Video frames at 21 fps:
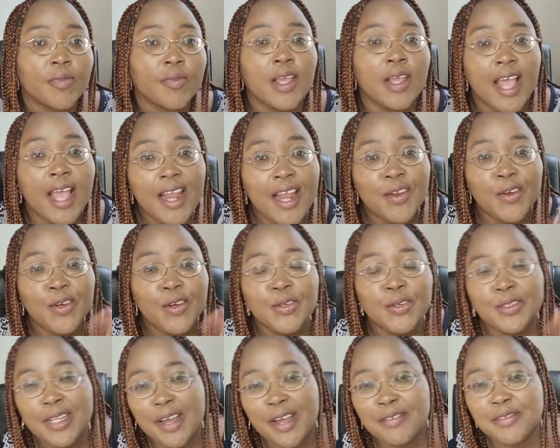Hello,
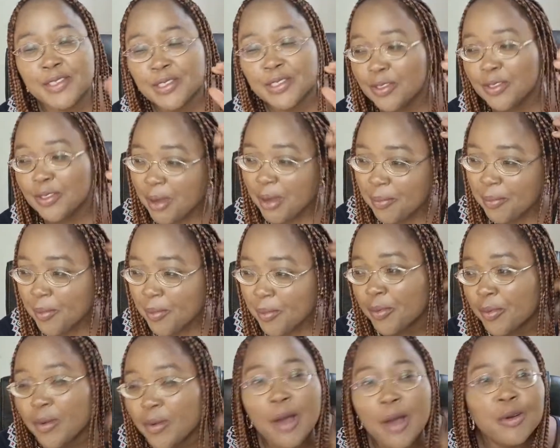good afternoon, my
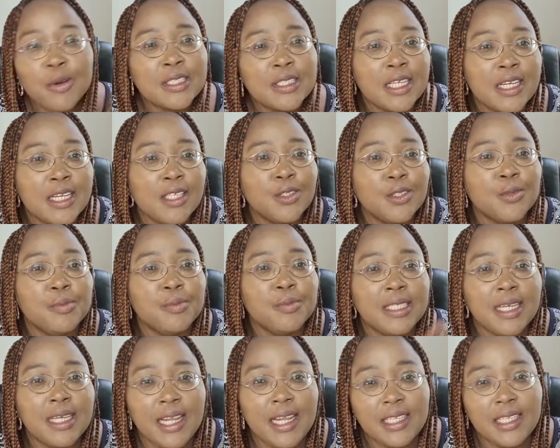people. I was a little bit
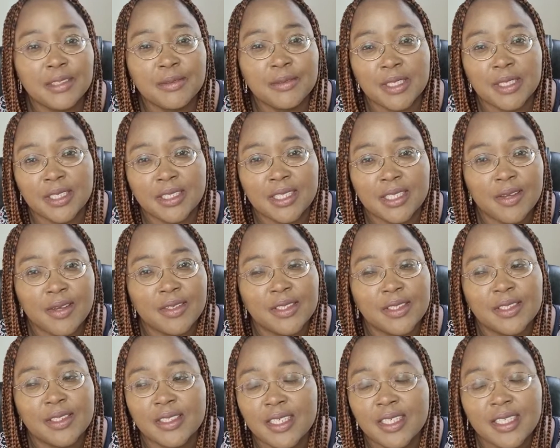late because I
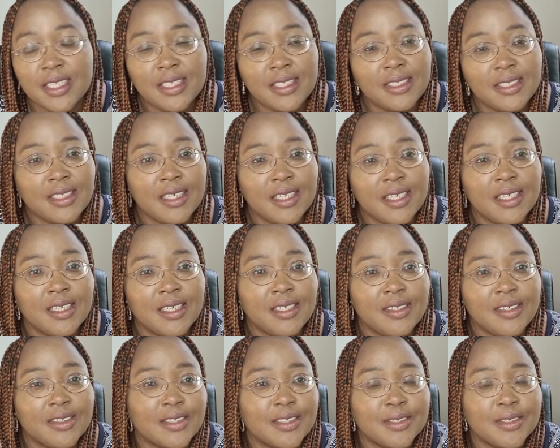was doing a
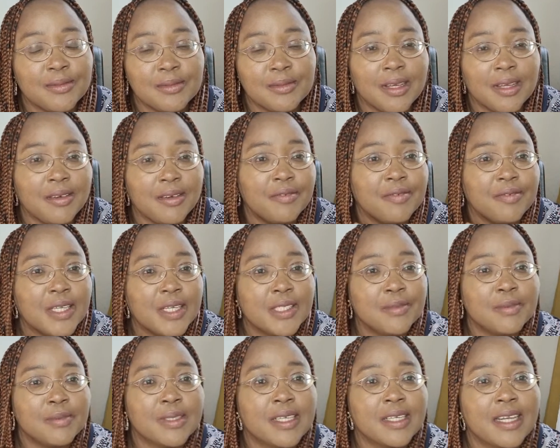YouTube,
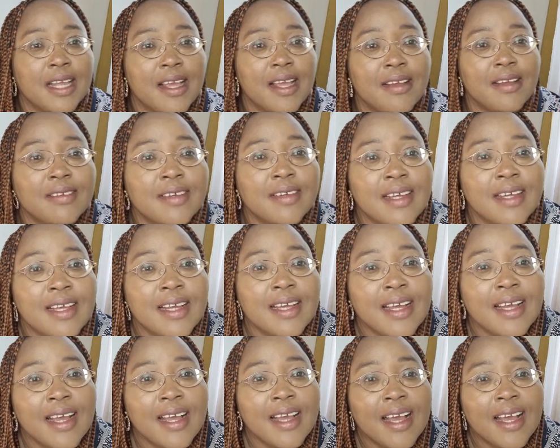Facebook Live.
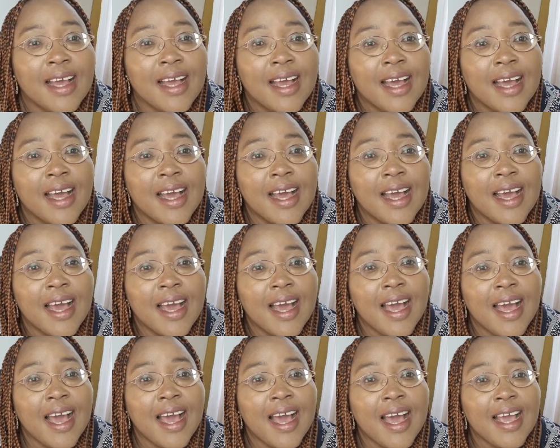
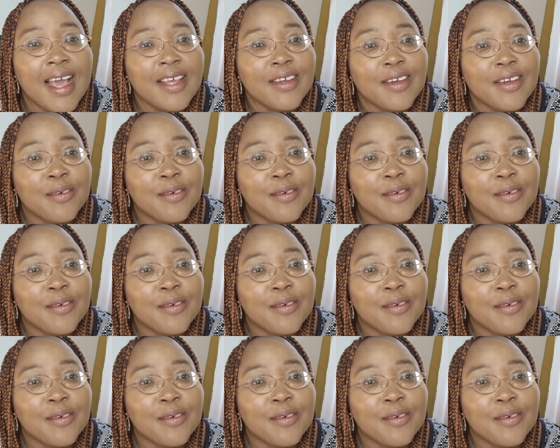Hi, you're